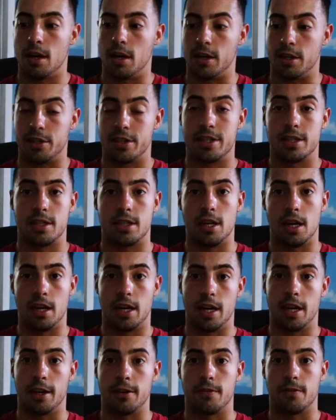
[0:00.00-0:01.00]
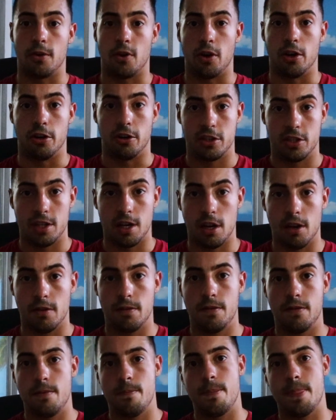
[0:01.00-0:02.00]
studying for
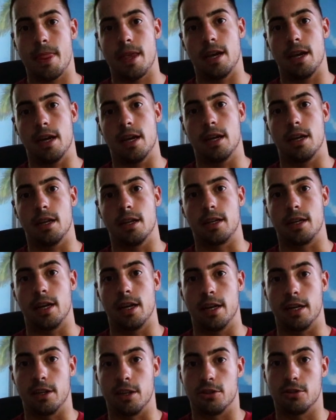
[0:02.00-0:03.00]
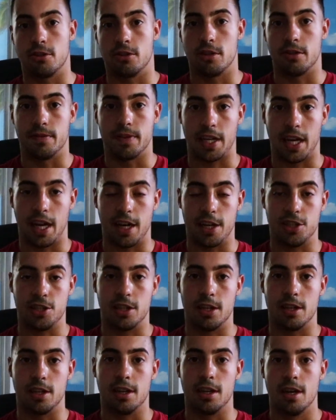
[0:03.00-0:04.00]
yourself and getting the
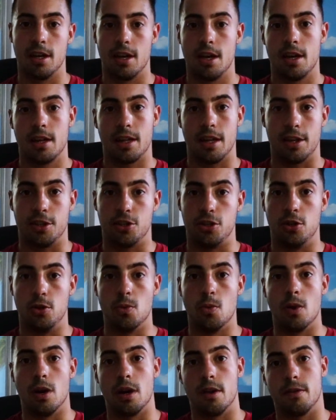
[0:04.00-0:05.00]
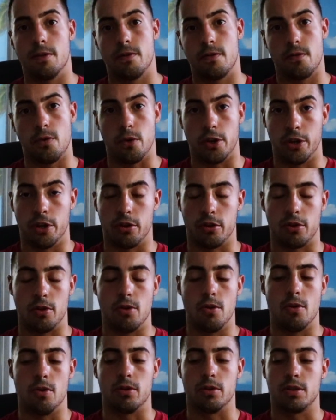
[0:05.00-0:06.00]
certification that you want for your
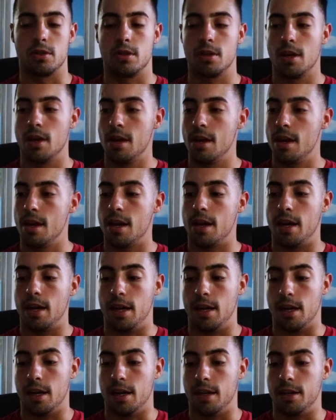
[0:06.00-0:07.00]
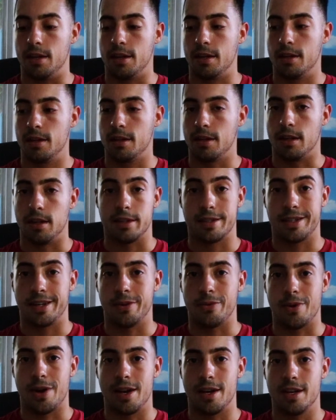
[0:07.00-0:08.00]
goals. And let's get
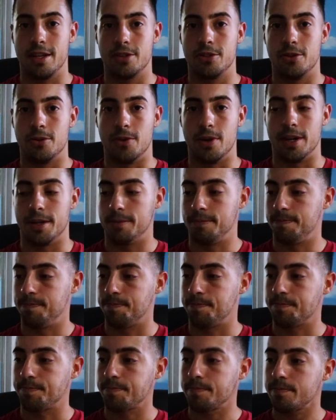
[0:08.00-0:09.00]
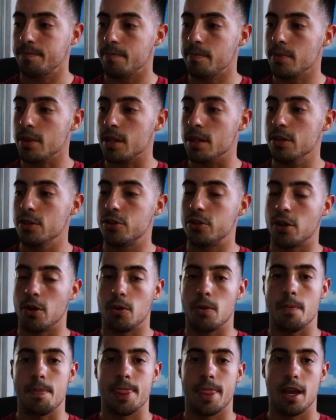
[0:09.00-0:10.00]
right into it.
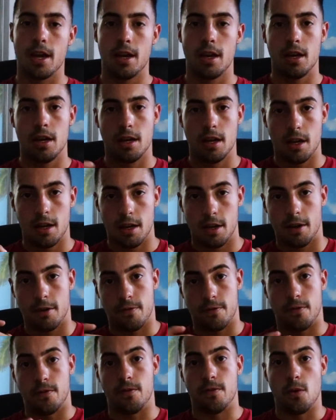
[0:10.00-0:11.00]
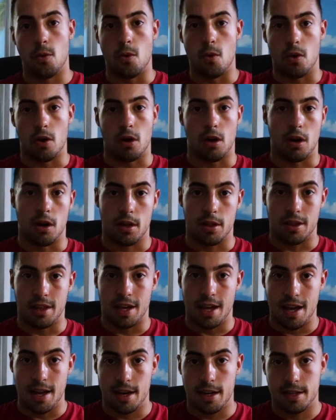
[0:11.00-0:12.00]
So for the
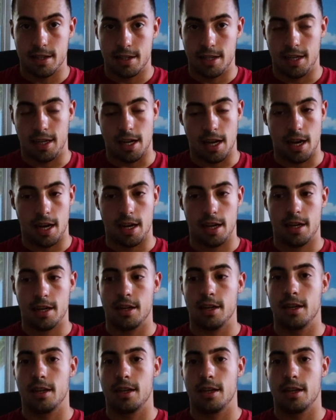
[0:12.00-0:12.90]
NSCA,